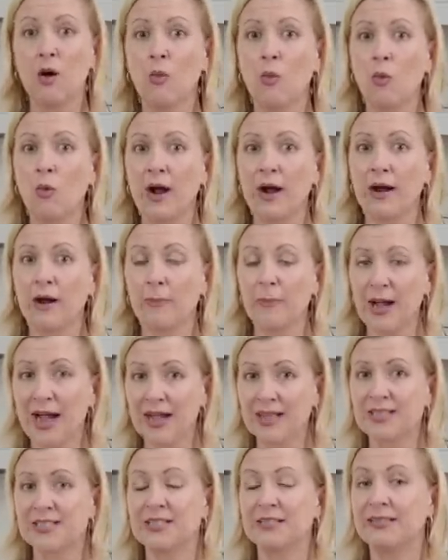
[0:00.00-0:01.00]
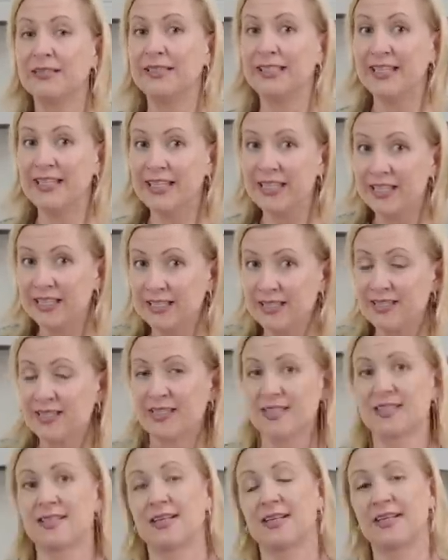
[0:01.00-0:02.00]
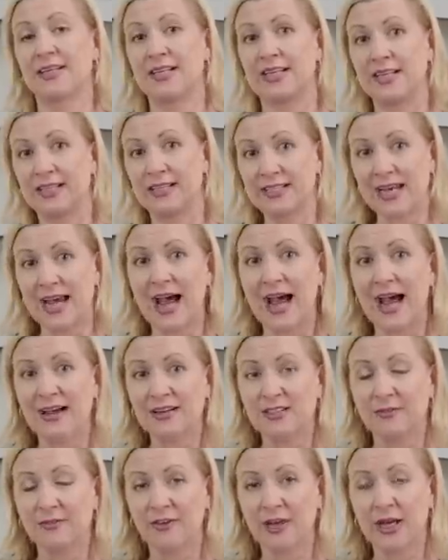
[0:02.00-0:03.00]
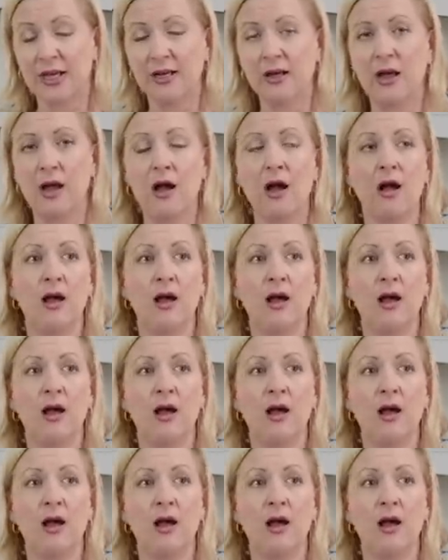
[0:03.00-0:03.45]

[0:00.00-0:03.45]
where pectin needs acidity to activate.